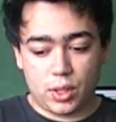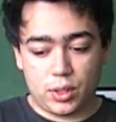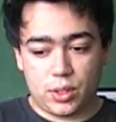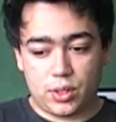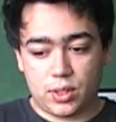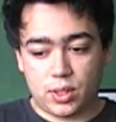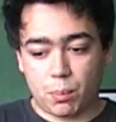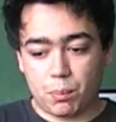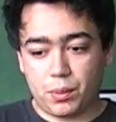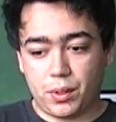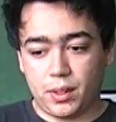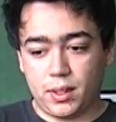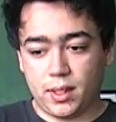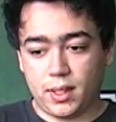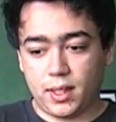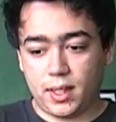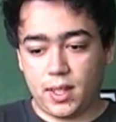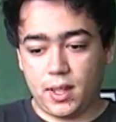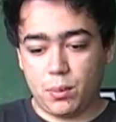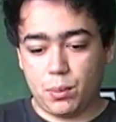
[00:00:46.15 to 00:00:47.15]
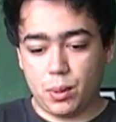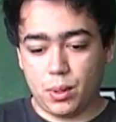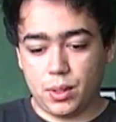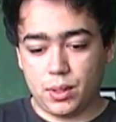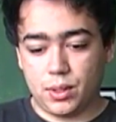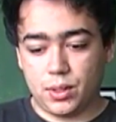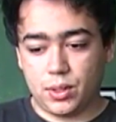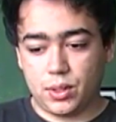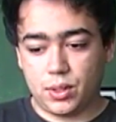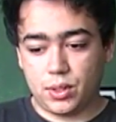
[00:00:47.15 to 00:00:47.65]
something that he
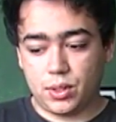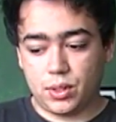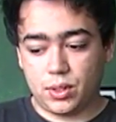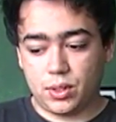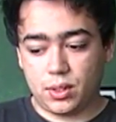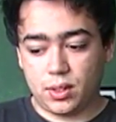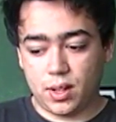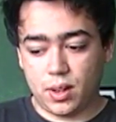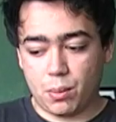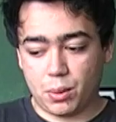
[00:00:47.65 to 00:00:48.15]
was.